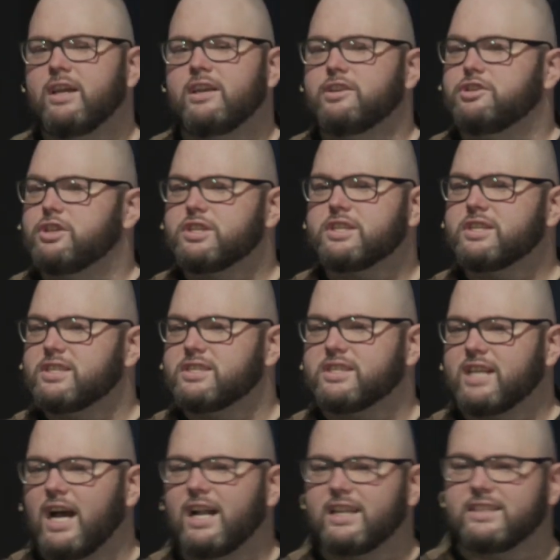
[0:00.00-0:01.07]
Just because
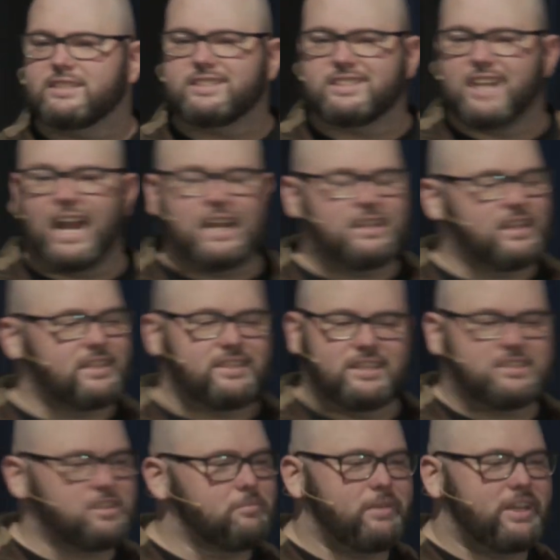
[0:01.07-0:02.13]
God is silent
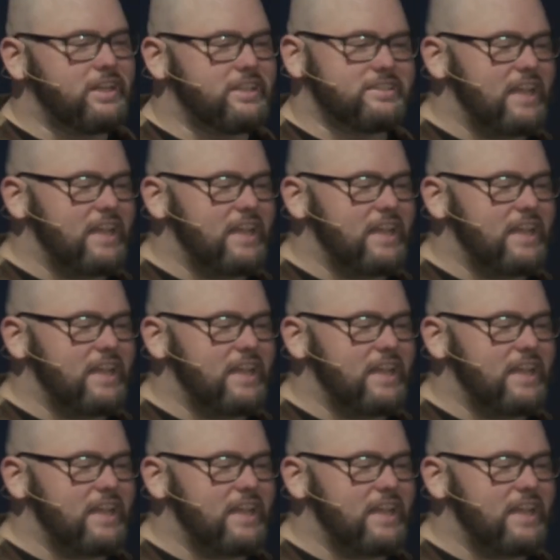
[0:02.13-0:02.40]
doesn't mean He's